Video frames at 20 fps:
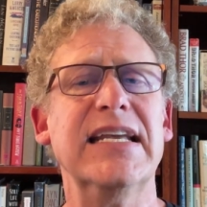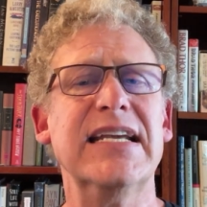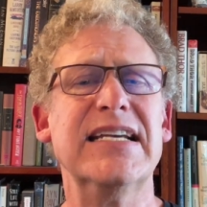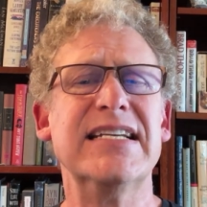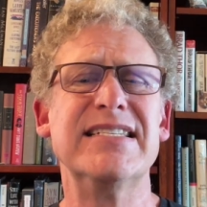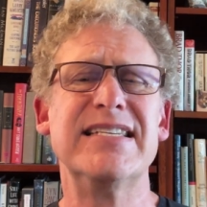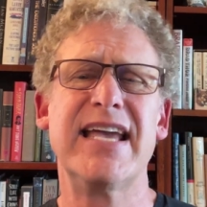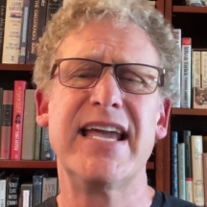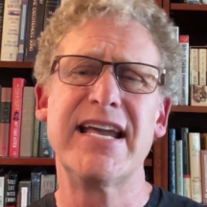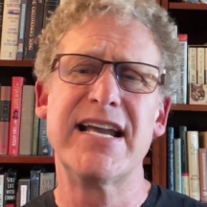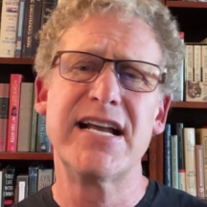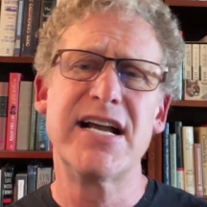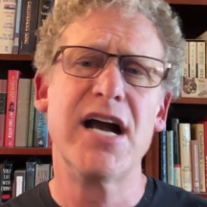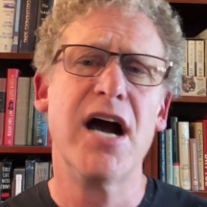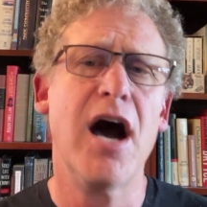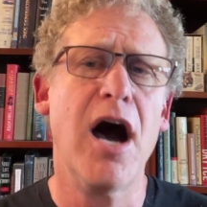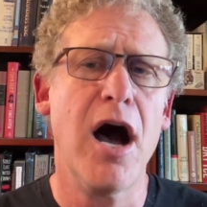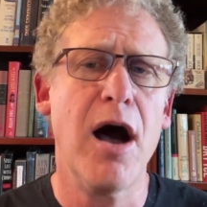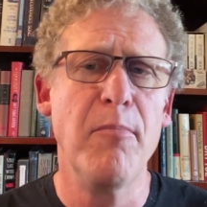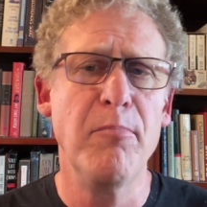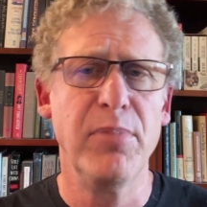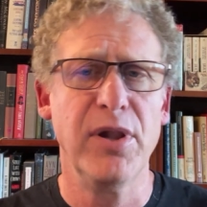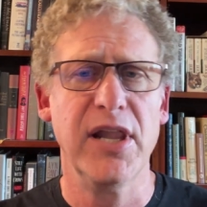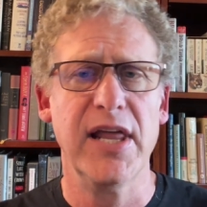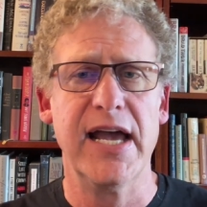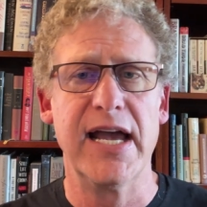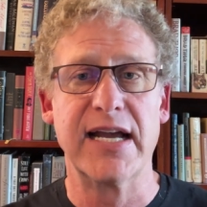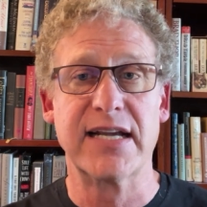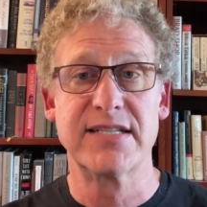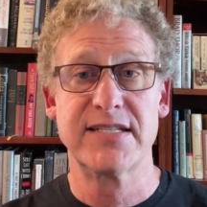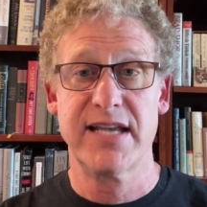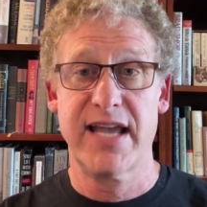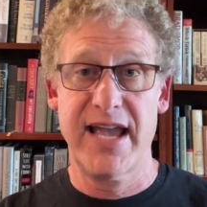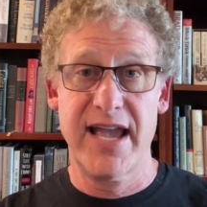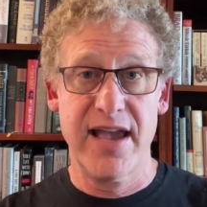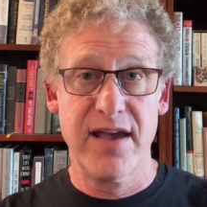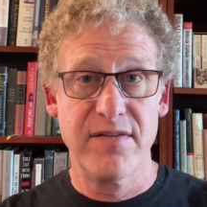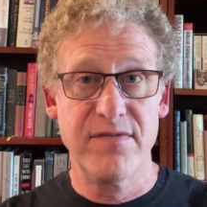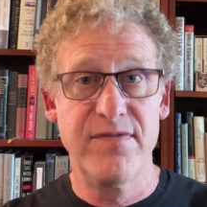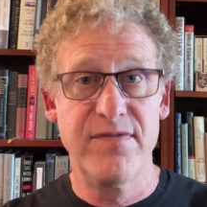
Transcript: is a complex and